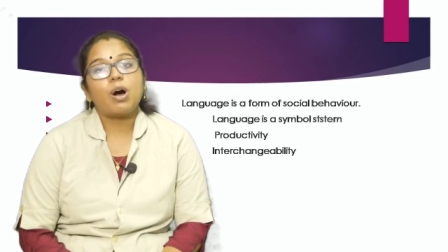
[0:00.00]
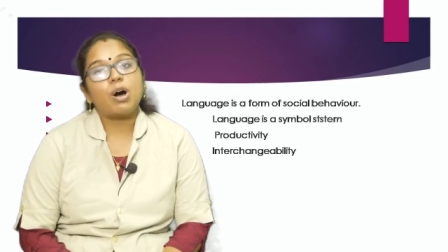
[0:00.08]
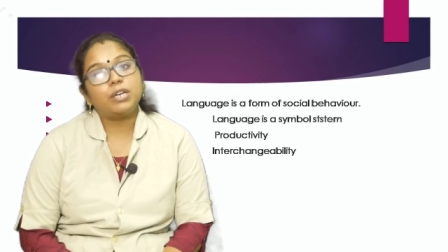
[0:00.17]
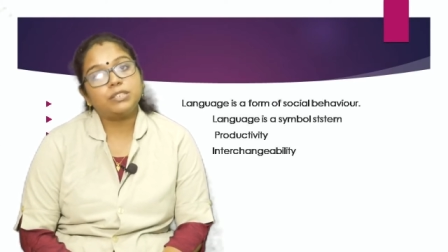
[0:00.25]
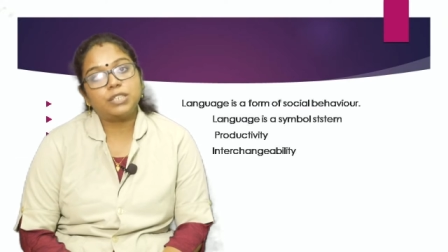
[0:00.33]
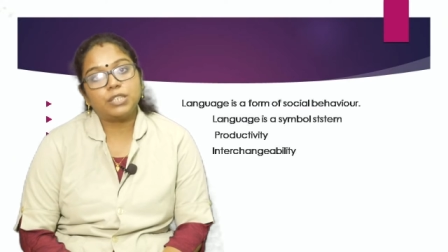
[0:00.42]

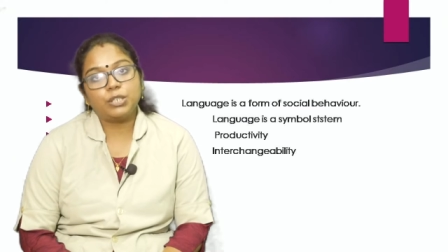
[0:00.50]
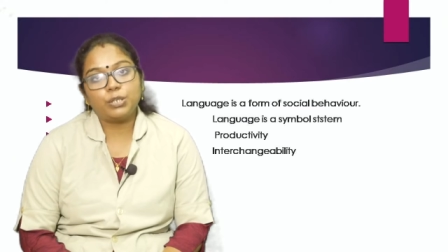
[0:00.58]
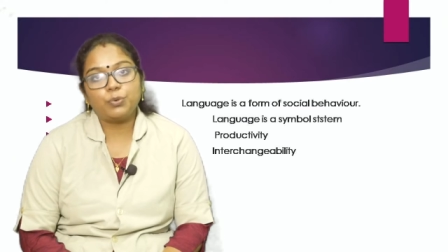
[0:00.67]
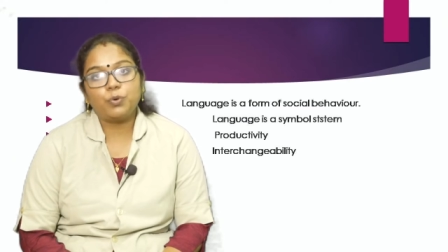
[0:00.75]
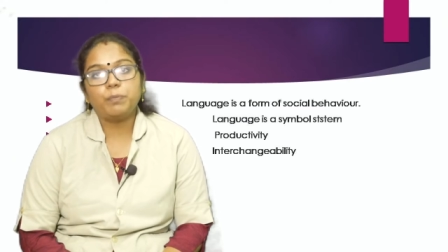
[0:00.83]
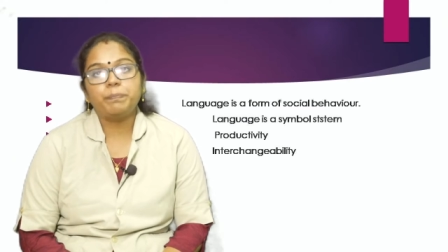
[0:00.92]
or the
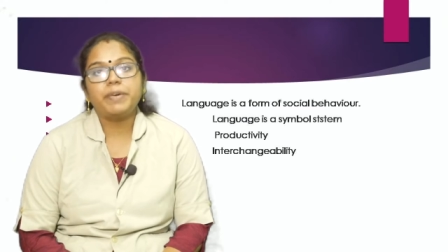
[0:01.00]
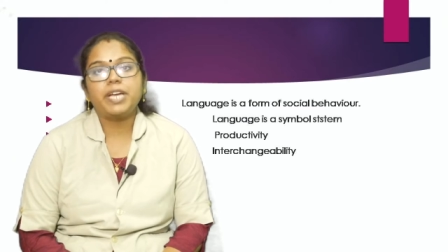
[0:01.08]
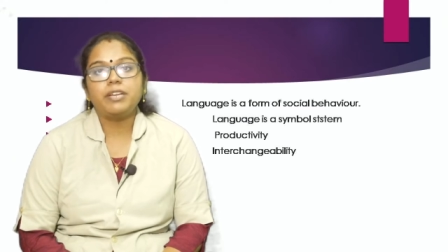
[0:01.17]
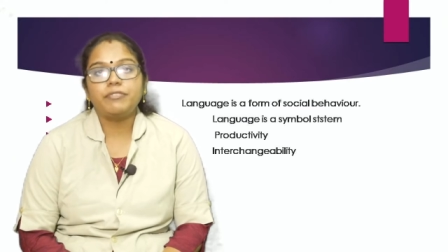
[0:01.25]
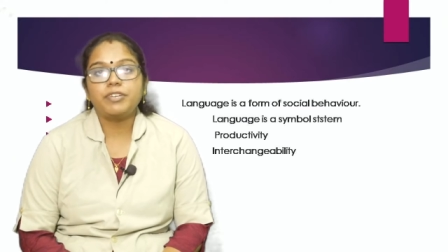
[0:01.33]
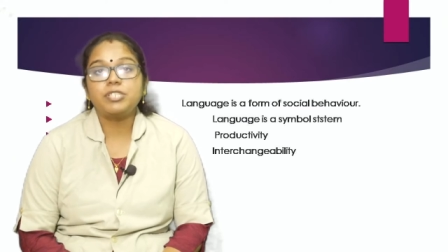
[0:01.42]
group
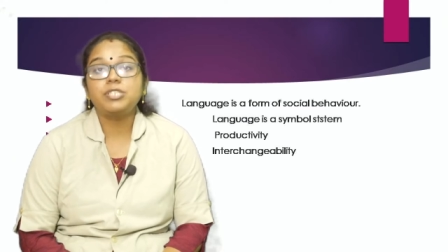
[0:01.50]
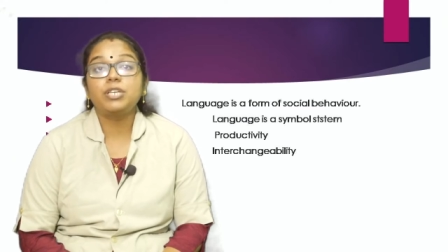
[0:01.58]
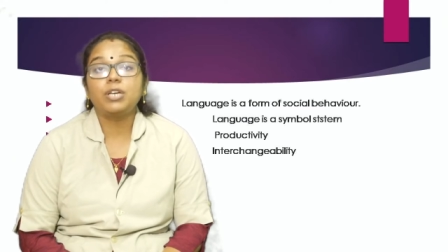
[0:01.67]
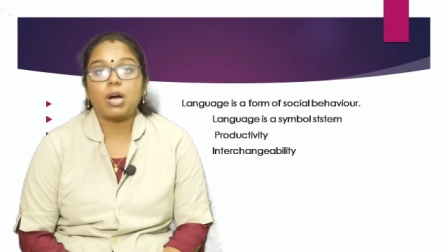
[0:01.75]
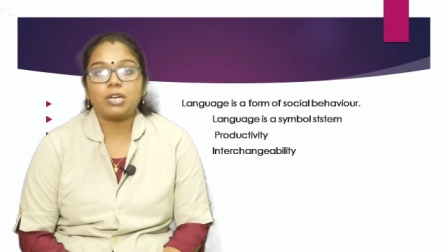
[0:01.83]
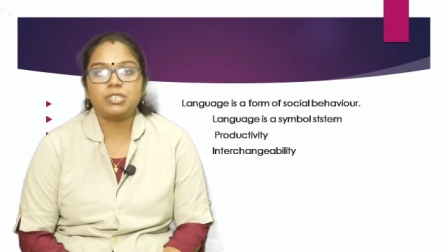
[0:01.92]
in which
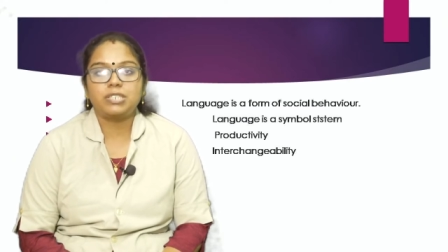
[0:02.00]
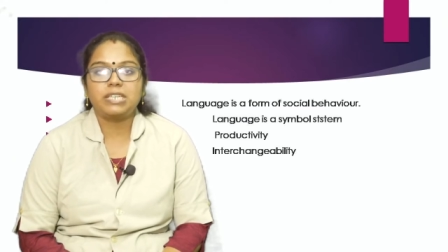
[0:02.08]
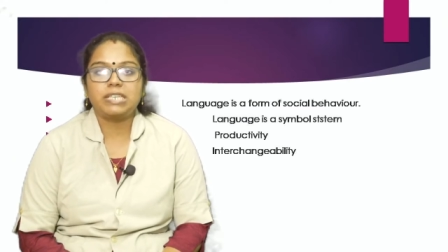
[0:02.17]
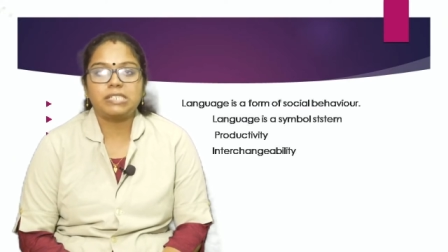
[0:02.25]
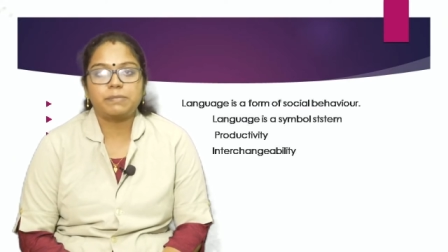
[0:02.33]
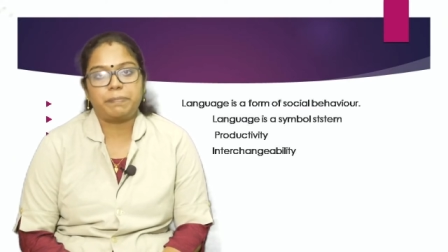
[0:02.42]
he or
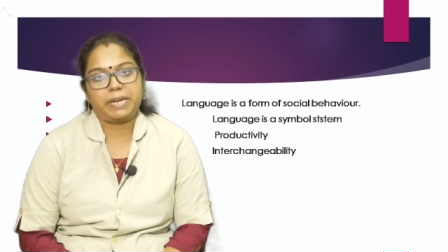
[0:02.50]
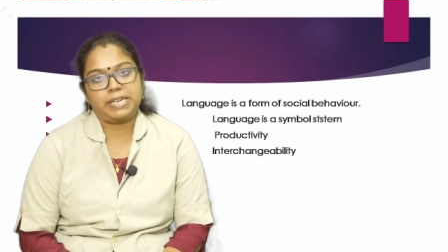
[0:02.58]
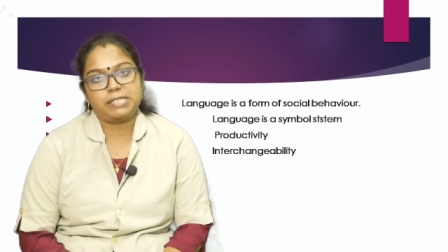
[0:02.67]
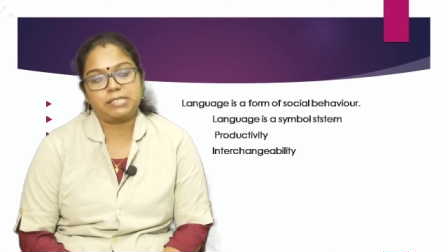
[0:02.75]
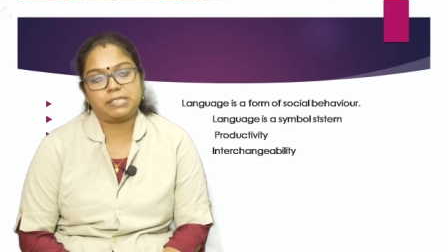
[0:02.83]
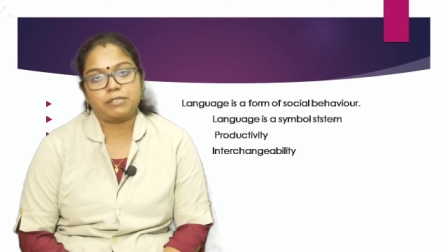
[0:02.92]
she is
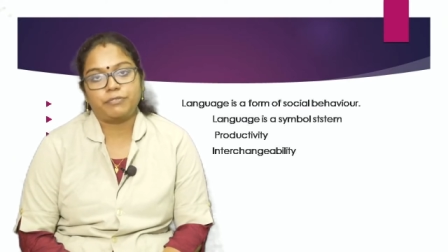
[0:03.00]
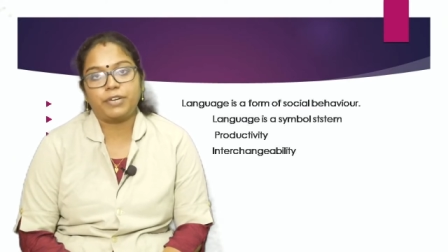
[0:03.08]
placed.